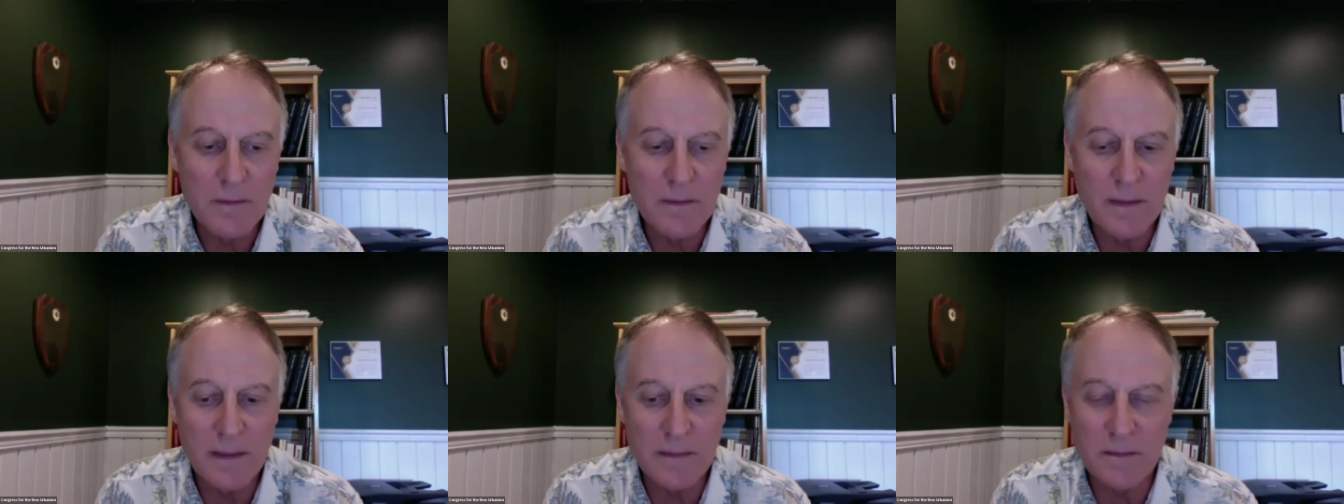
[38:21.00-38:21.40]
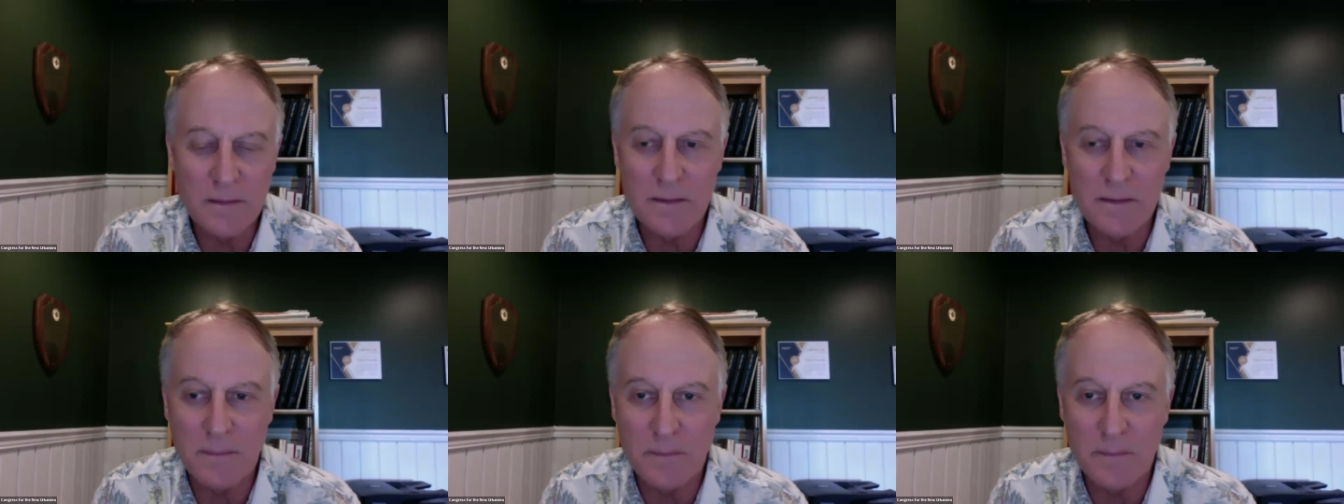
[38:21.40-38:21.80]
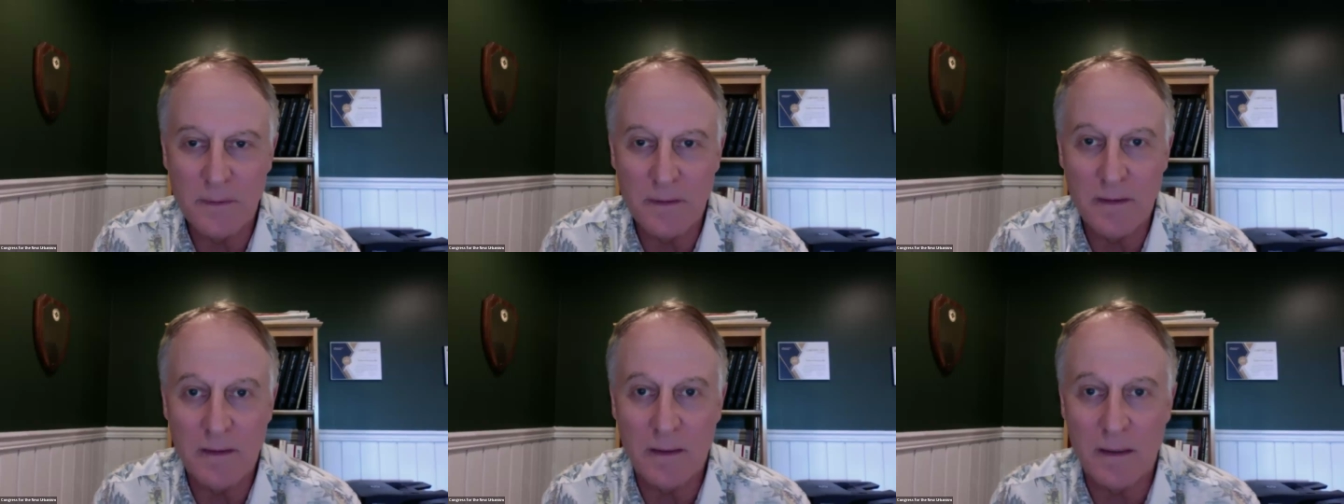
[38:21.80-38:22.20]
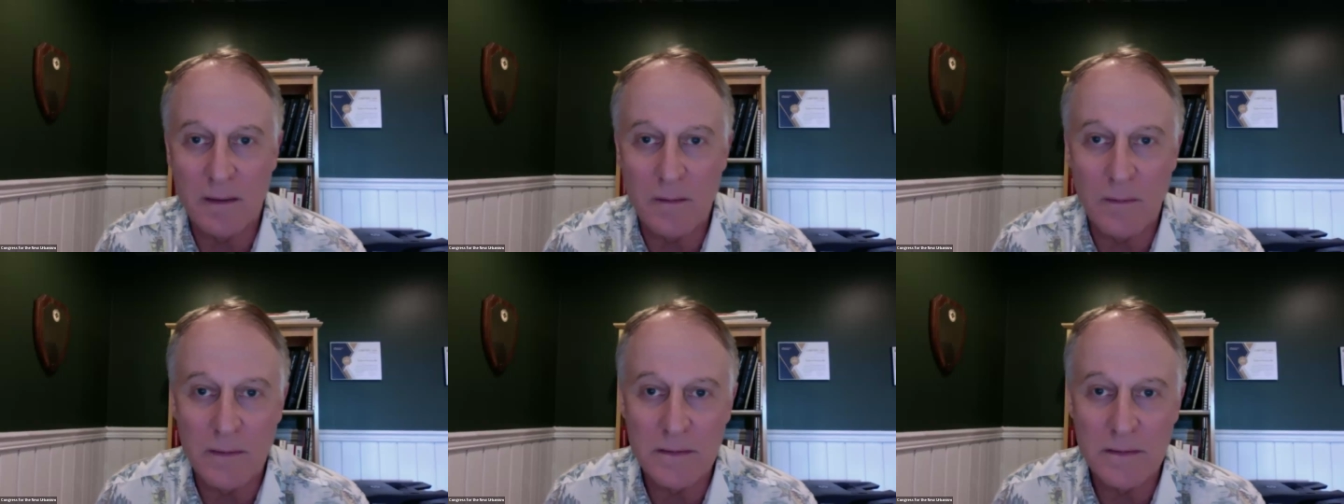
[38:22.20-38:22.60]
to get to some of the
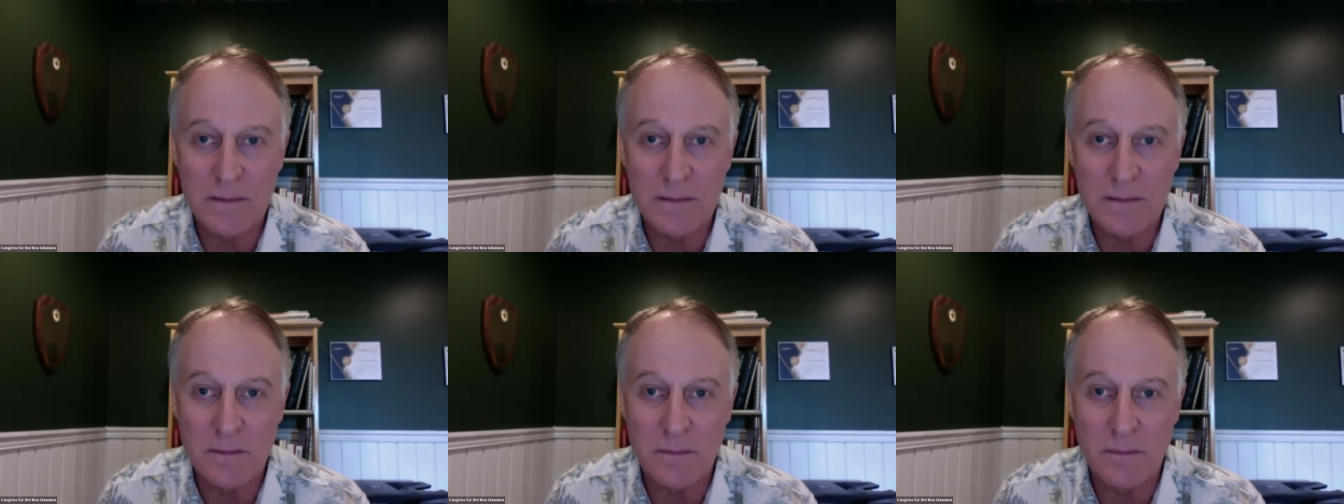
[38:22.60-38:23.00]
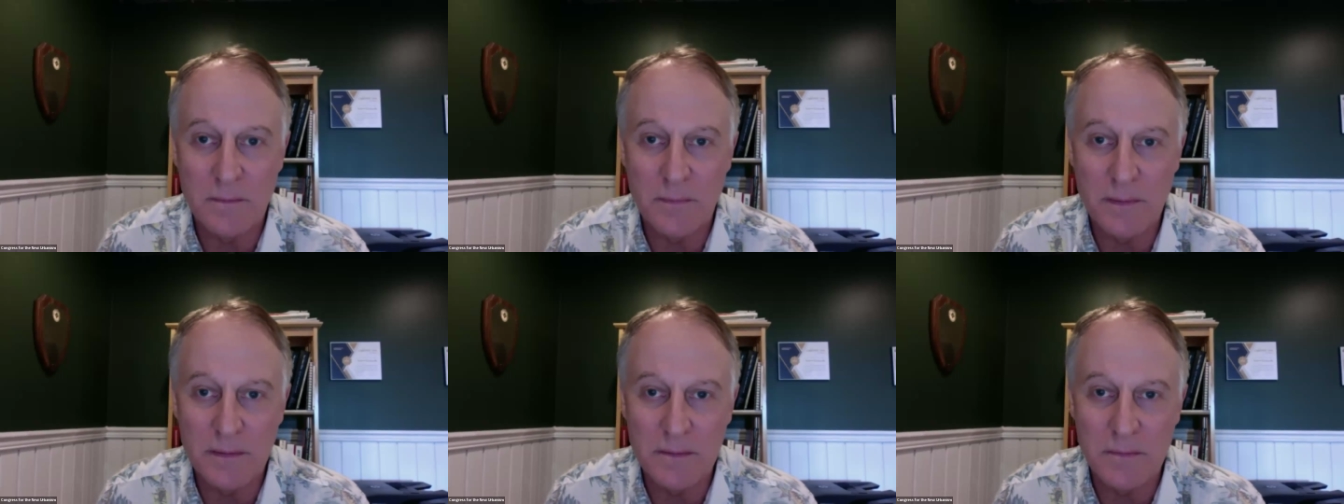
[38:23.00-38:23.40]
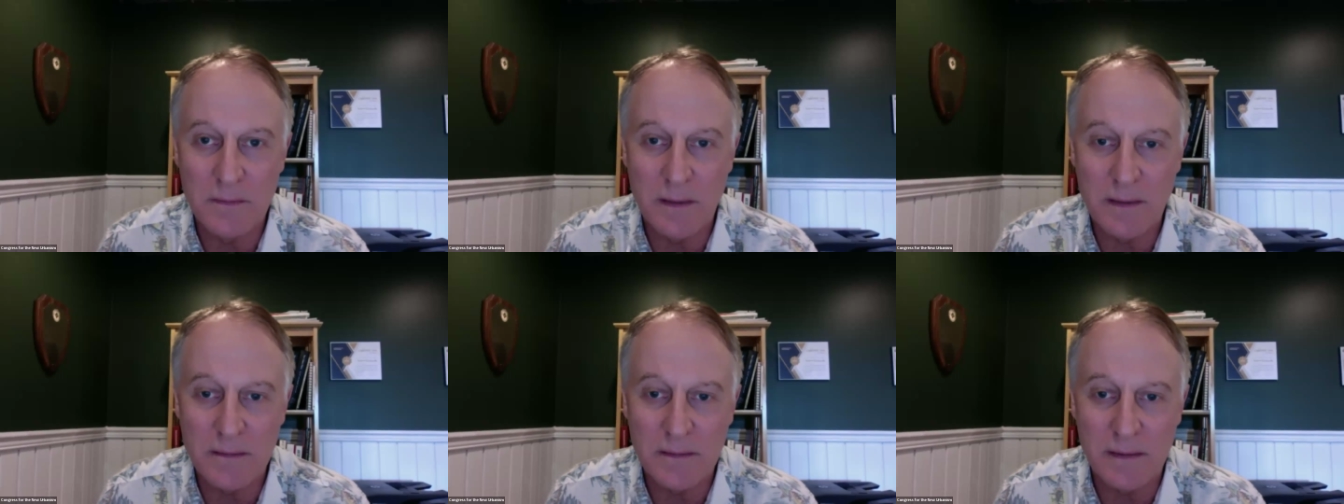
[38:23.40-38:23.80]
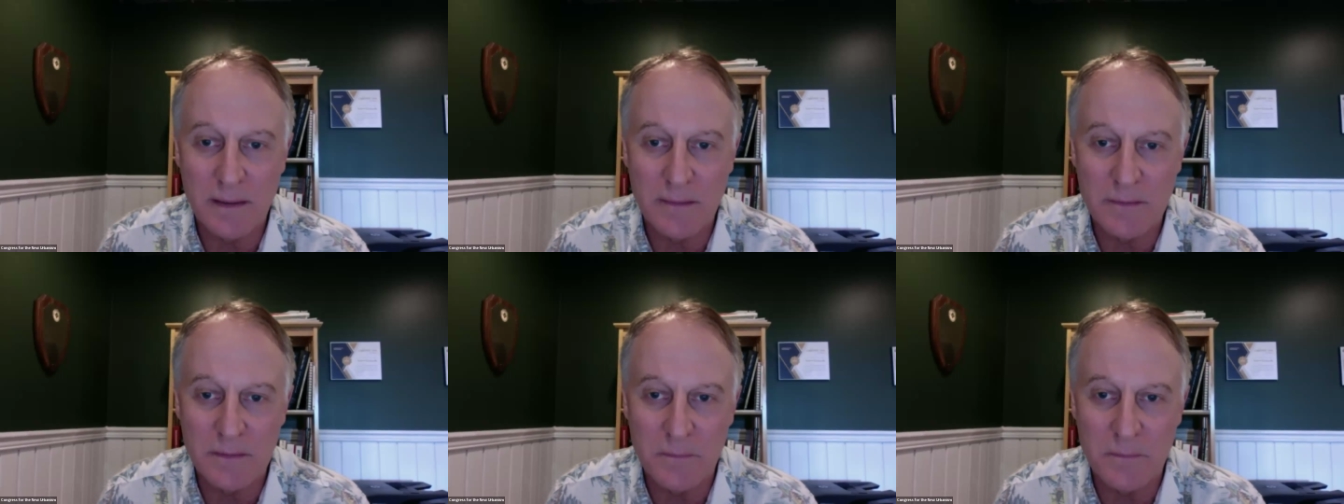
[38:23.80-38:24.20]
questions because we actually
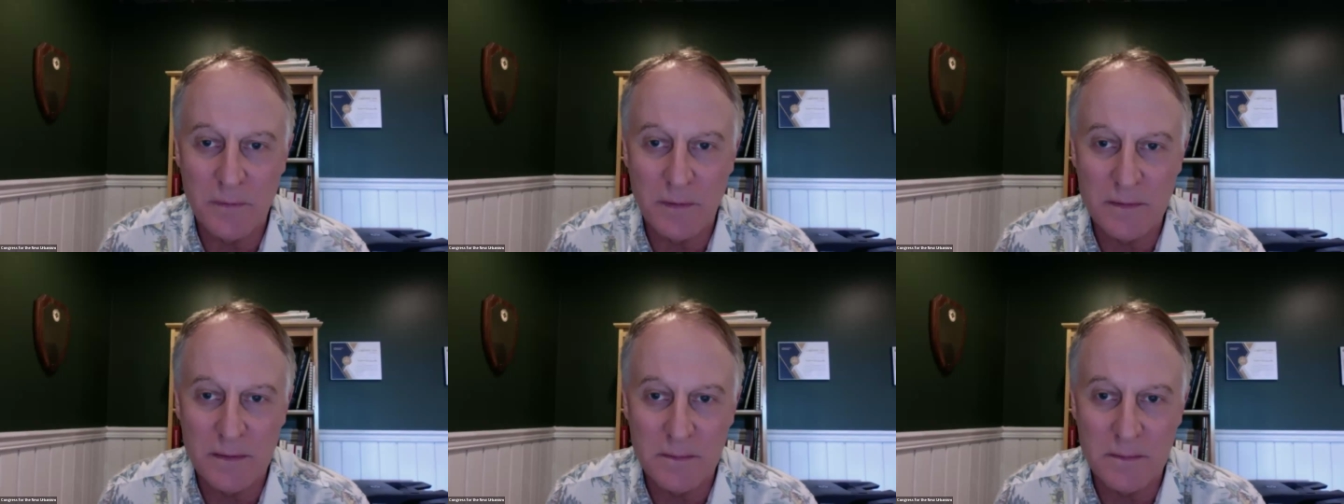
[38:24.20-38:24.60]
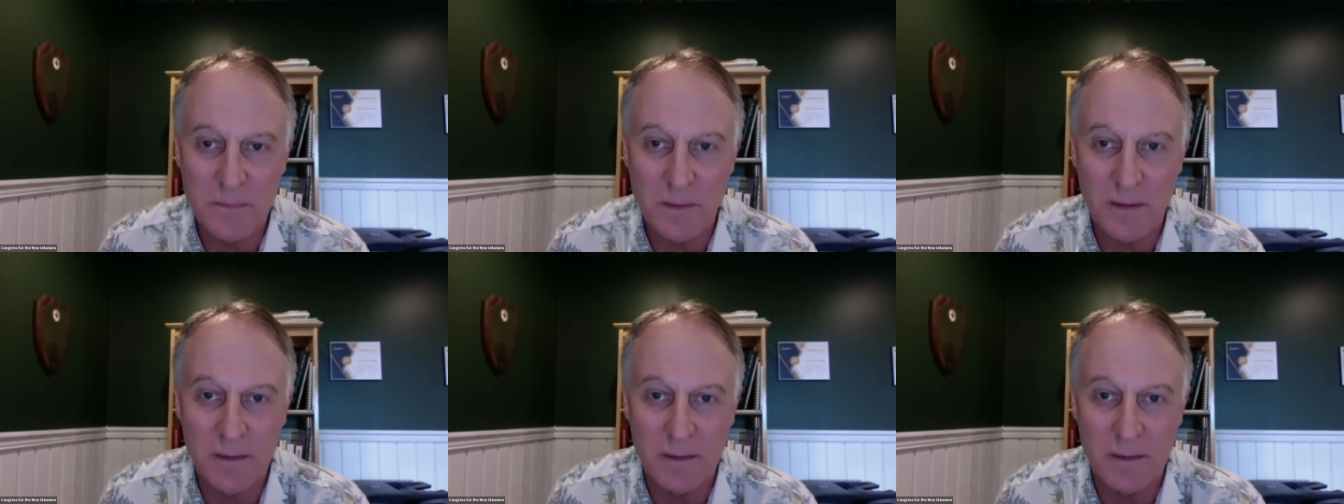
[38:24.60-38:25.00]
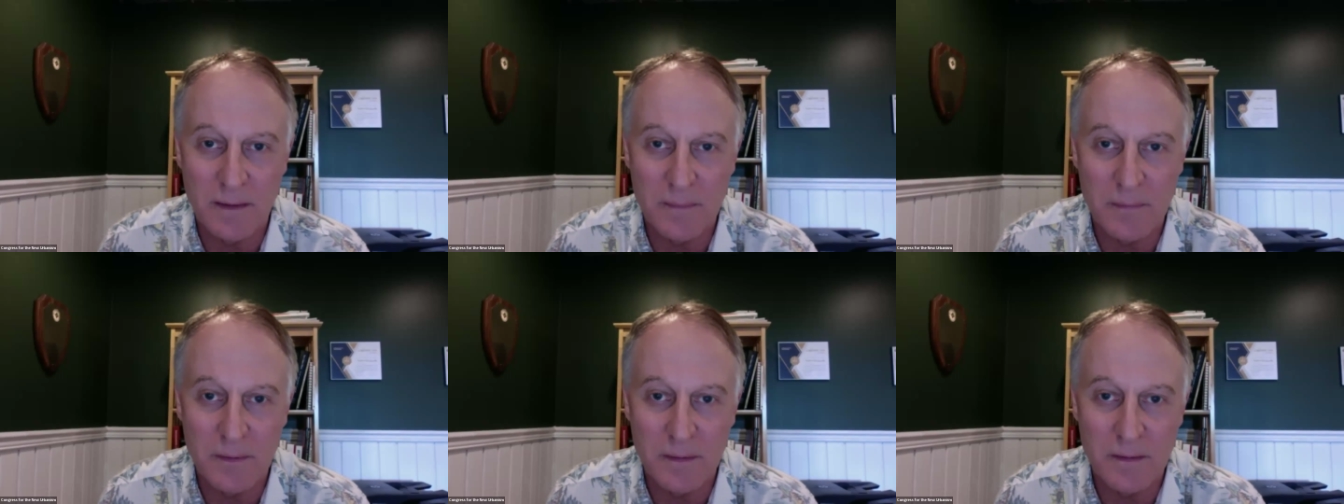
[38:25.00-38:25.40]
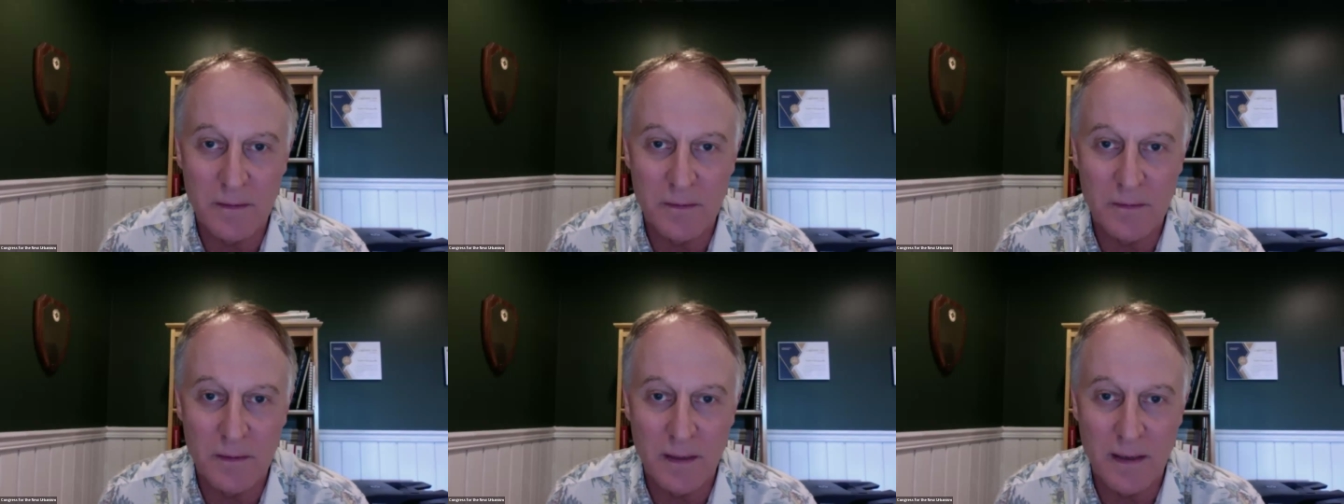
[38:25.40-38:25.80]
have some questions piling up in the
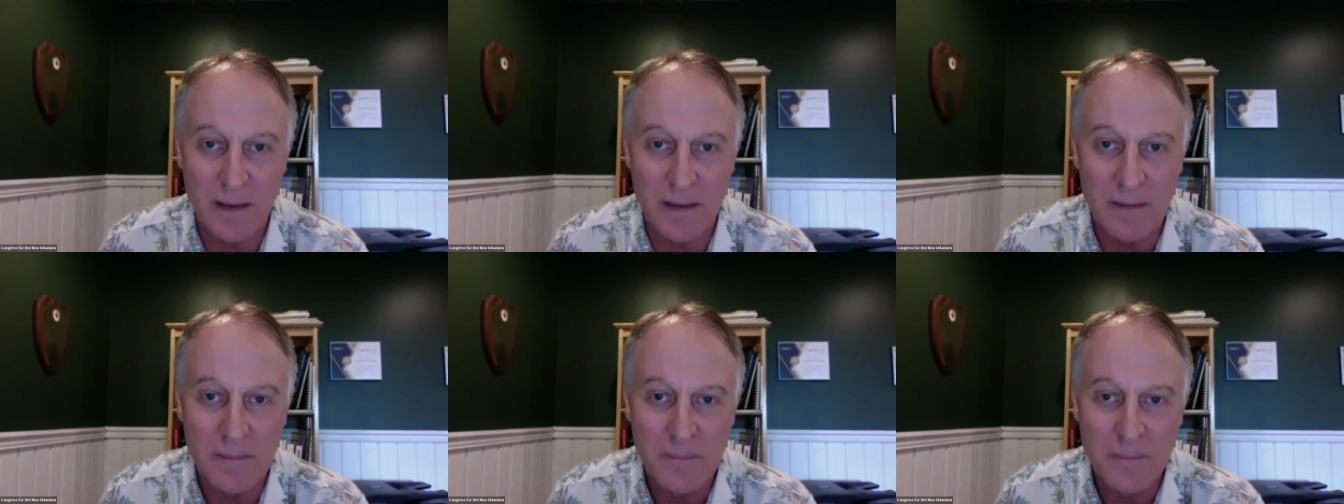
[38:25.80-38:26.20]
Q&A.